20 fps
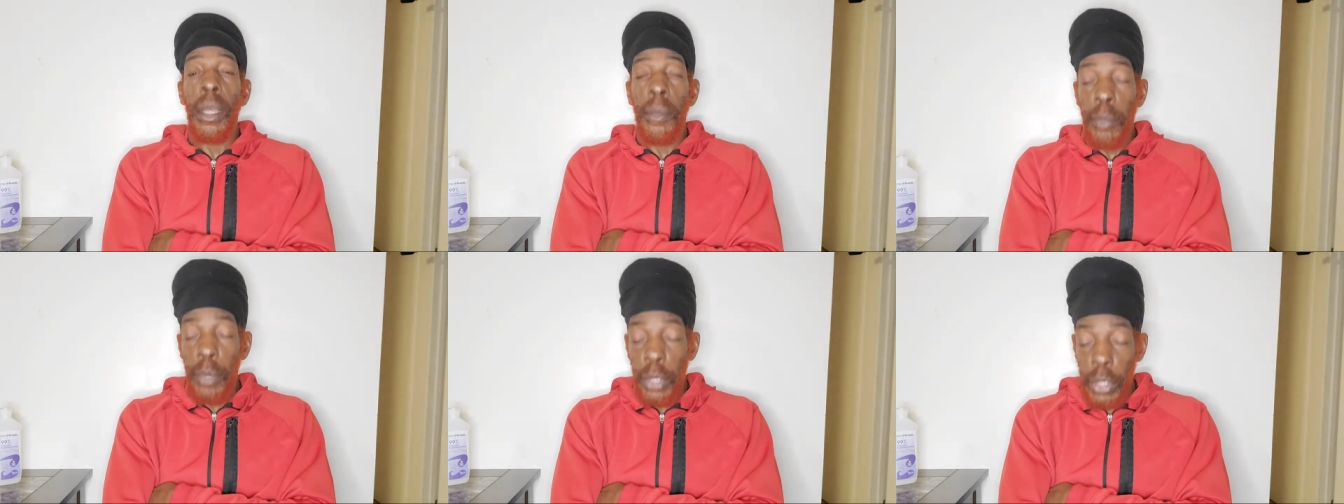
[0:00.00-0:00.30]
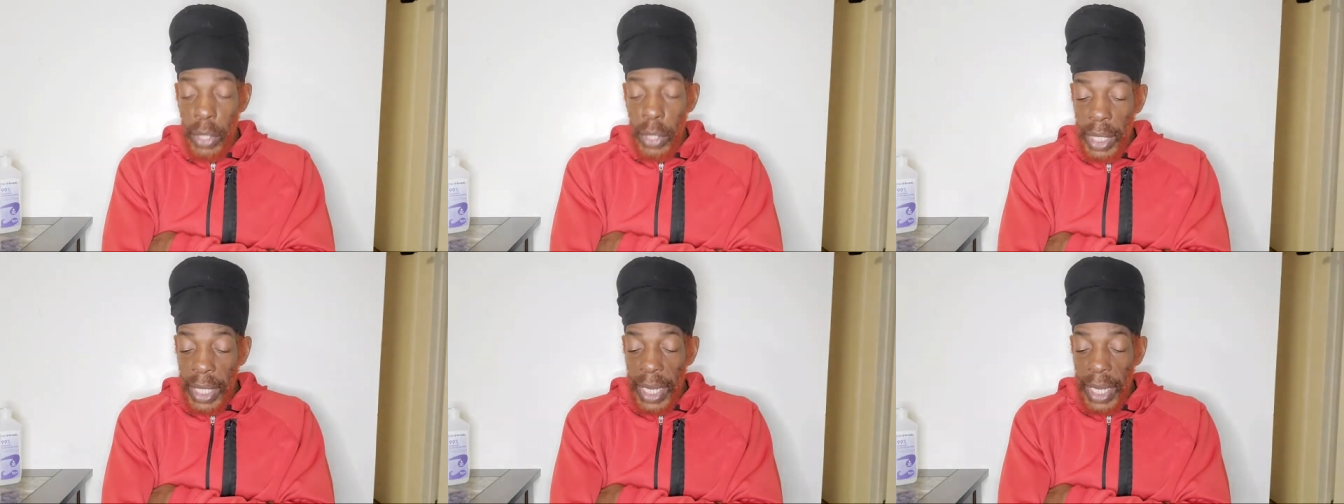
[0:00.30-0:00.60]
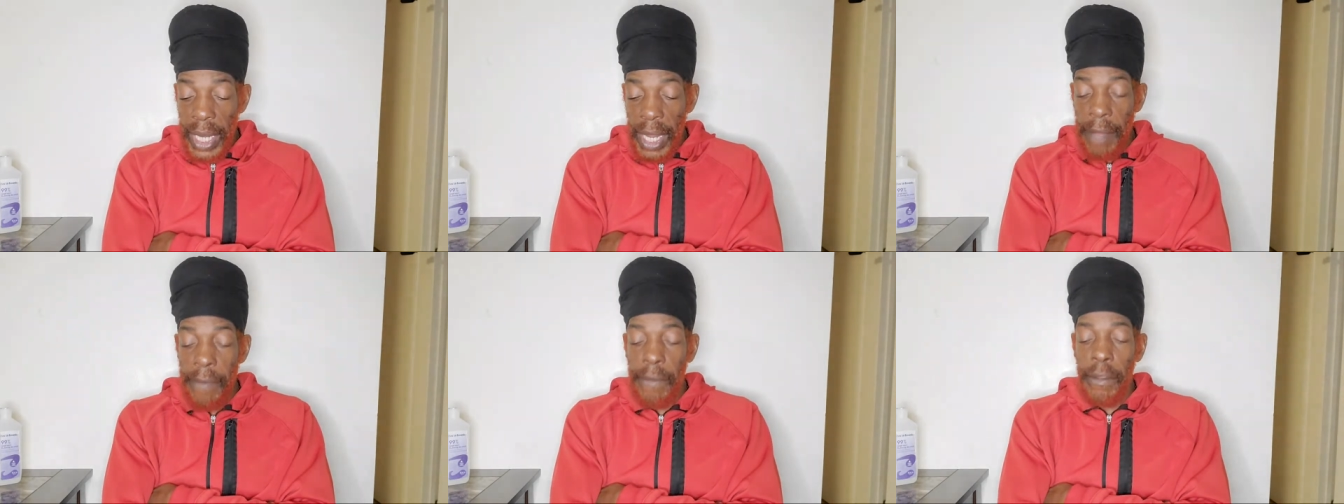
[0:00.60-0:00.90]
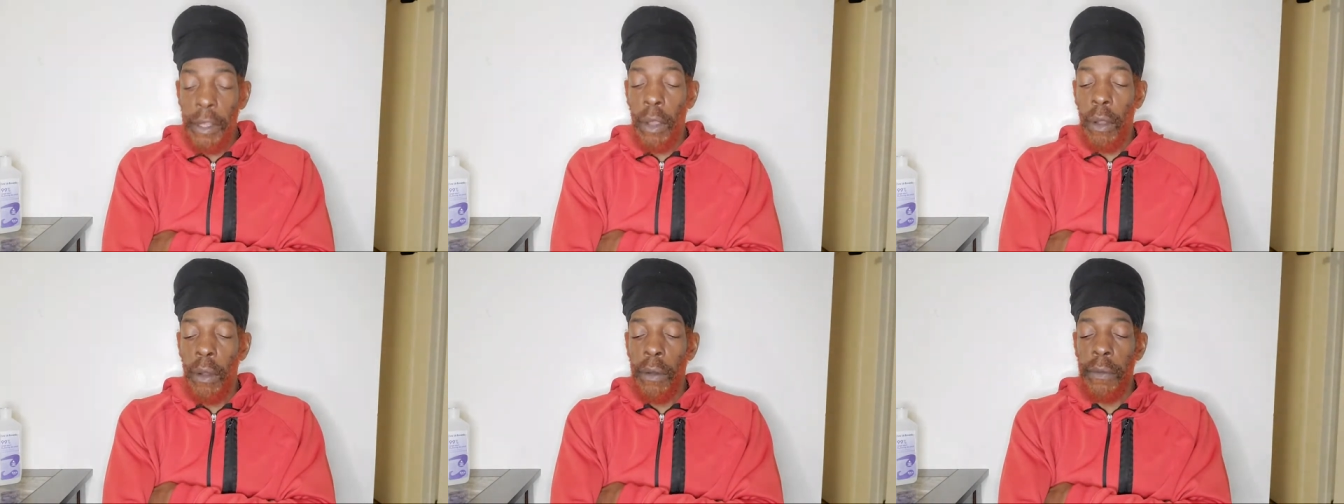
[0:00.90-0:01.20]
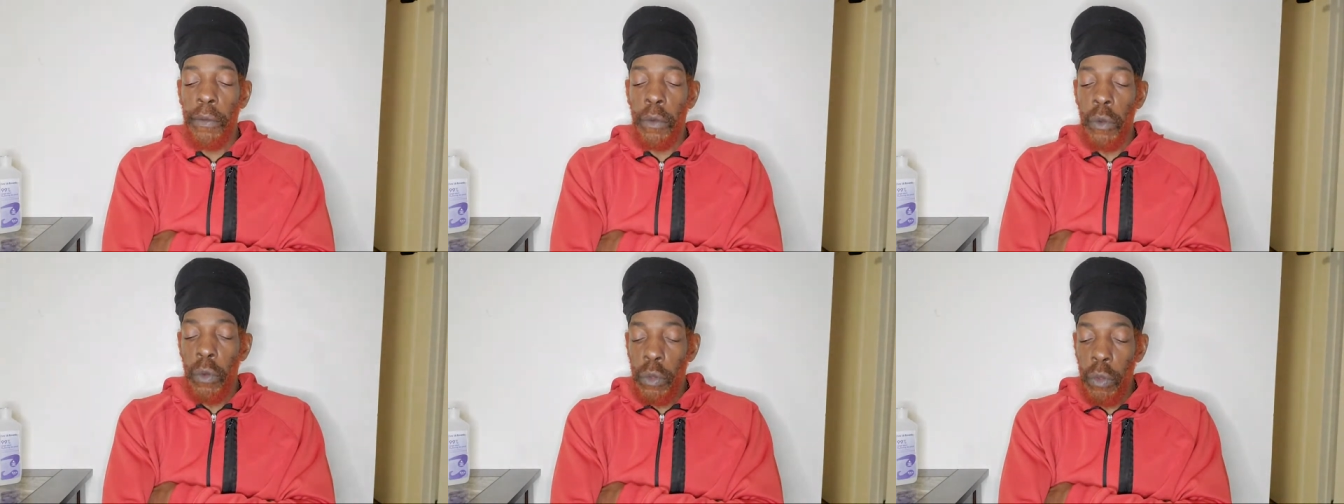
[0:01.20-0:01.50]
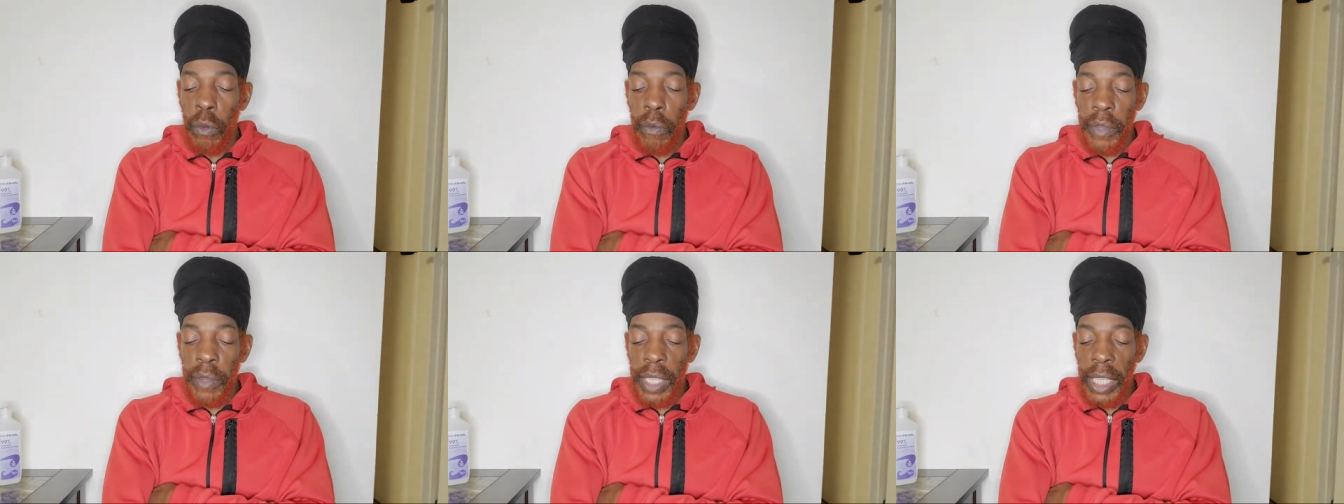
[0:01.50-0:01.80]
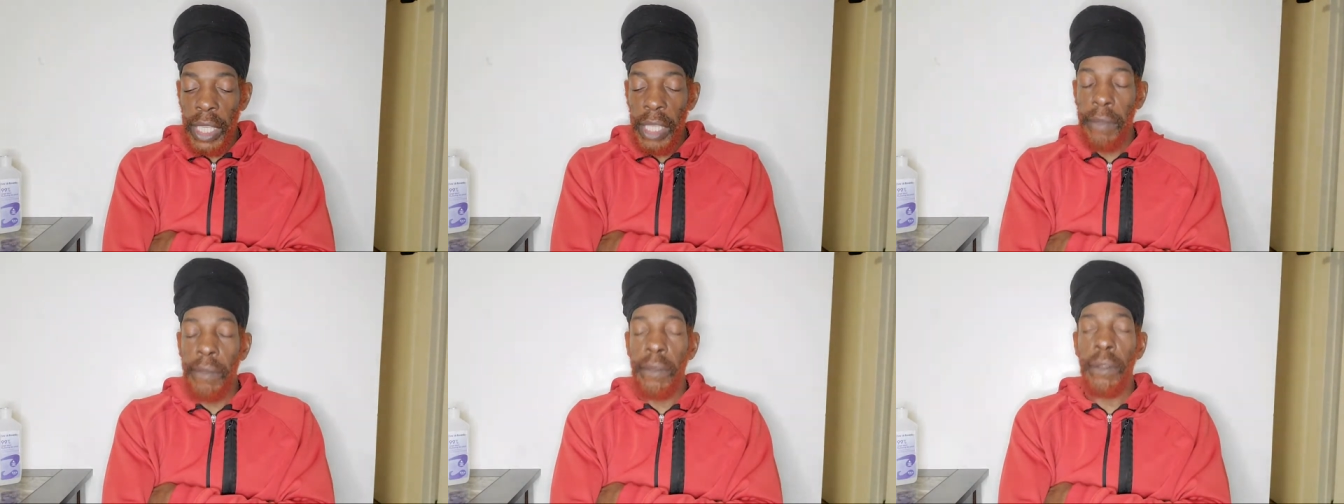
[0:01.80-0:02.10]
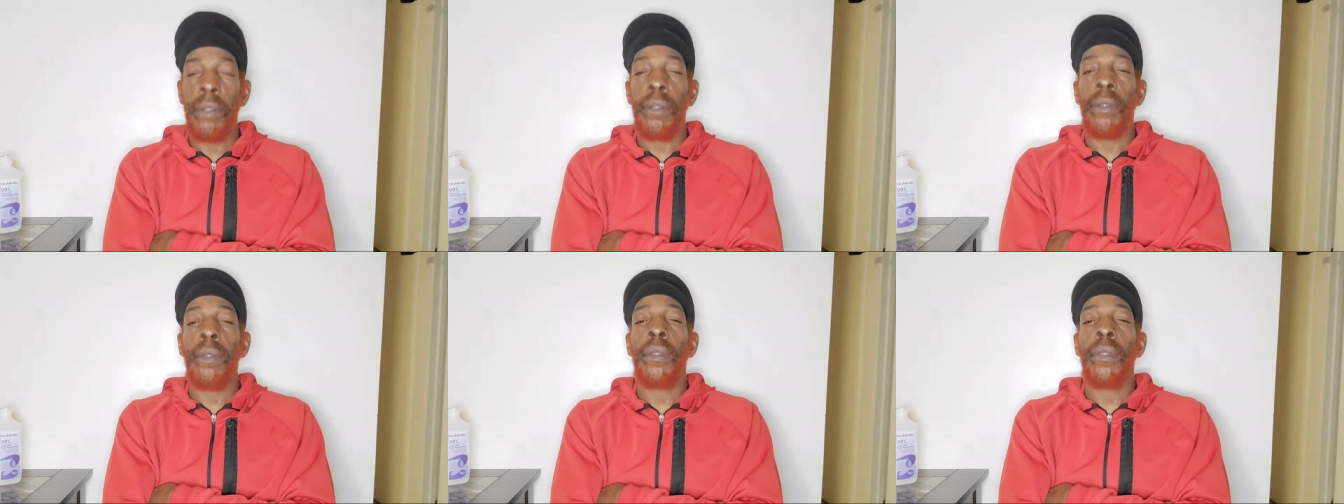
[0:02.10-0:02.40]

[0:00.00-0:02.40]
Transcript: But on the level of good over evil